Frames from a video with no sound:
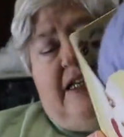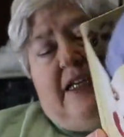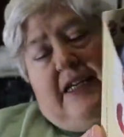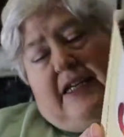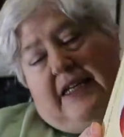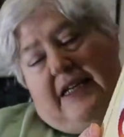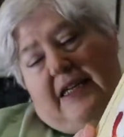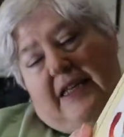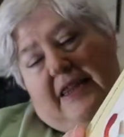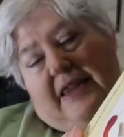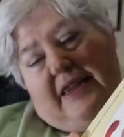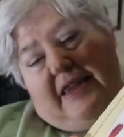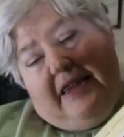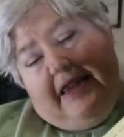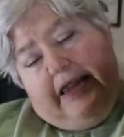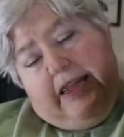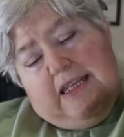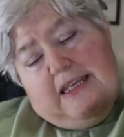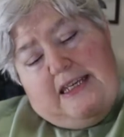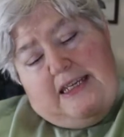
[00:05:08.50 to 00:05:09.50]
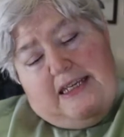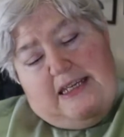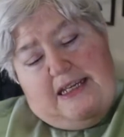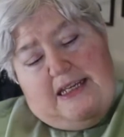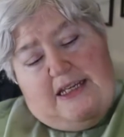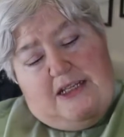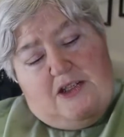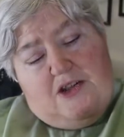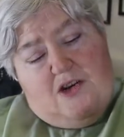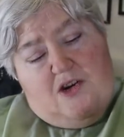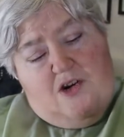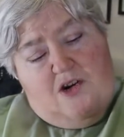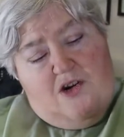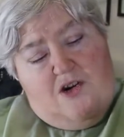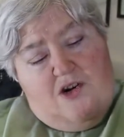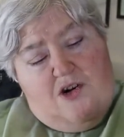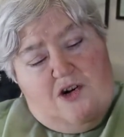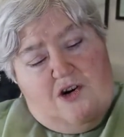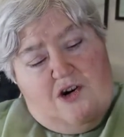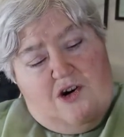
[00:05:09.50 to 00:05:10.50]
And these
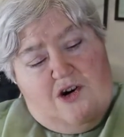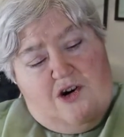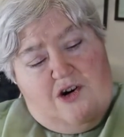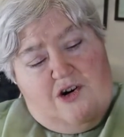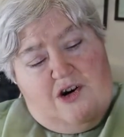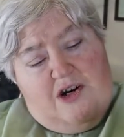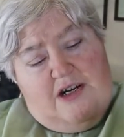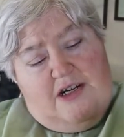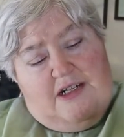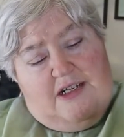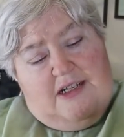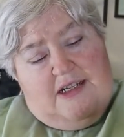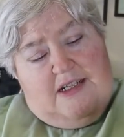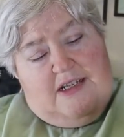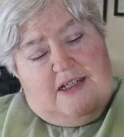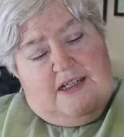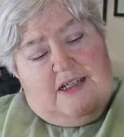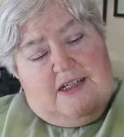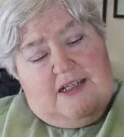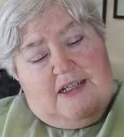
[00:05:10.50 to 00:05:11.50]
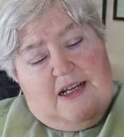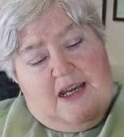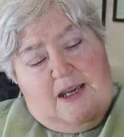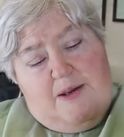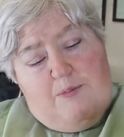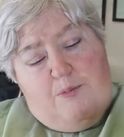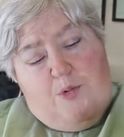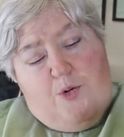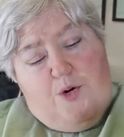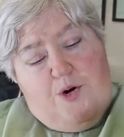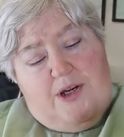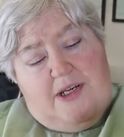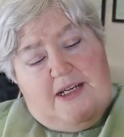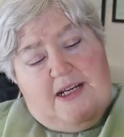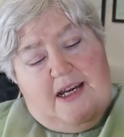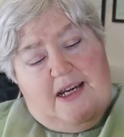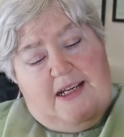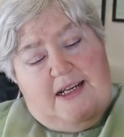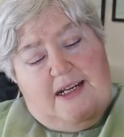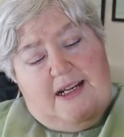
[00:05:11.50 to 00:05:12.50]
are 9.9
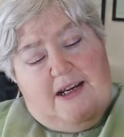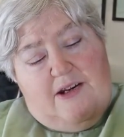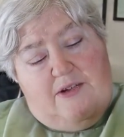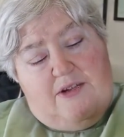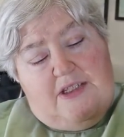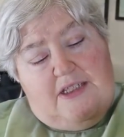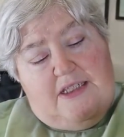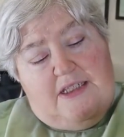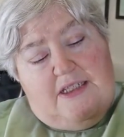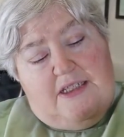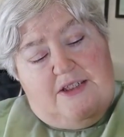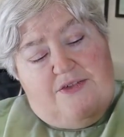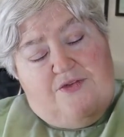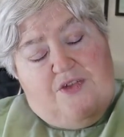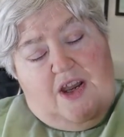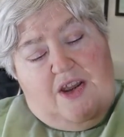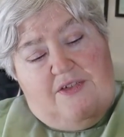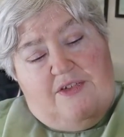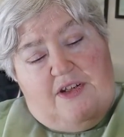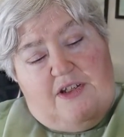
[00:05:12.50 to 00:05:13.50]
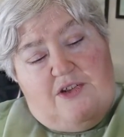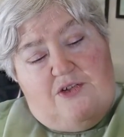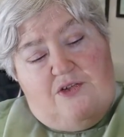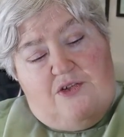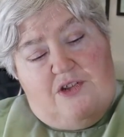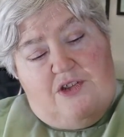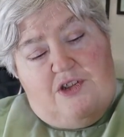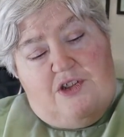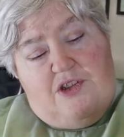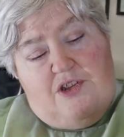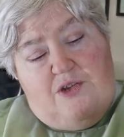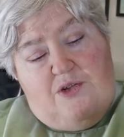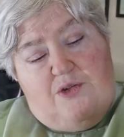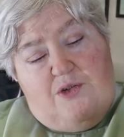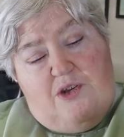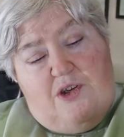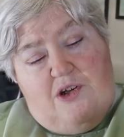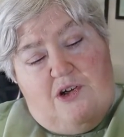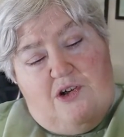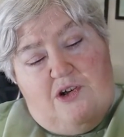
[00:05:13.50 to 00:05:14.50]
.9 ounces, 502
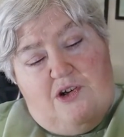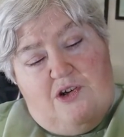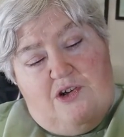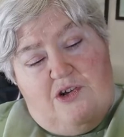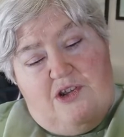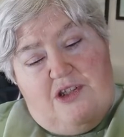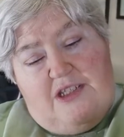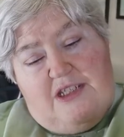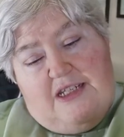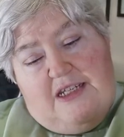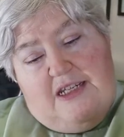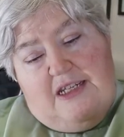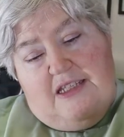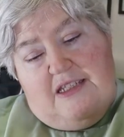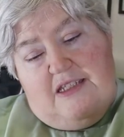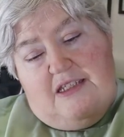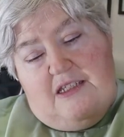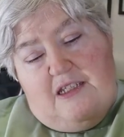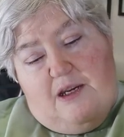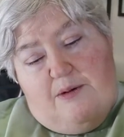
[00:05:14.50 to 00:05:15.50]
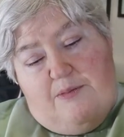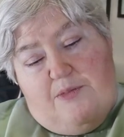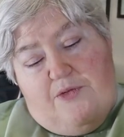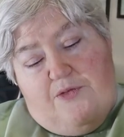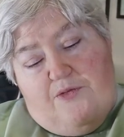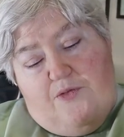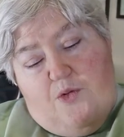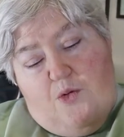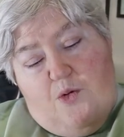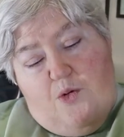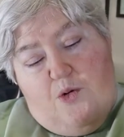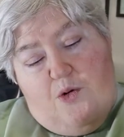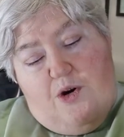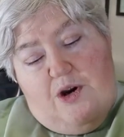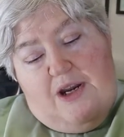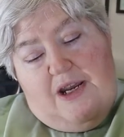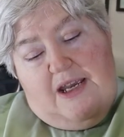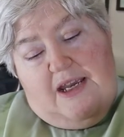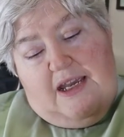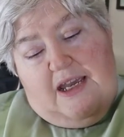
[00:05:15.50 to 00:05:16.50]
yards. It's number
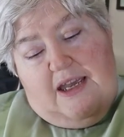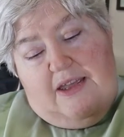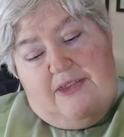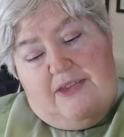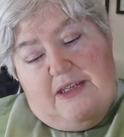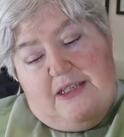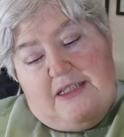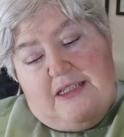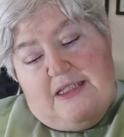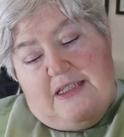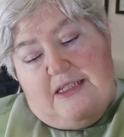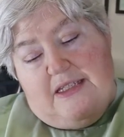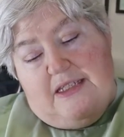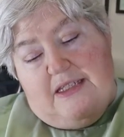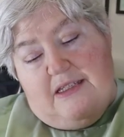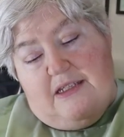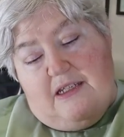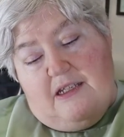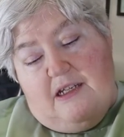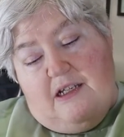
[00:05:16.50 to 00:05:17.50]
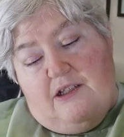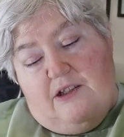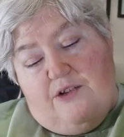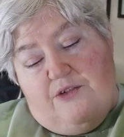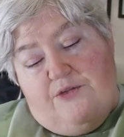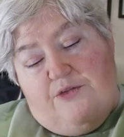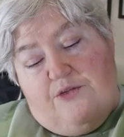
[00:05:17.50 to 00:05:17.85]
four. And this is in the color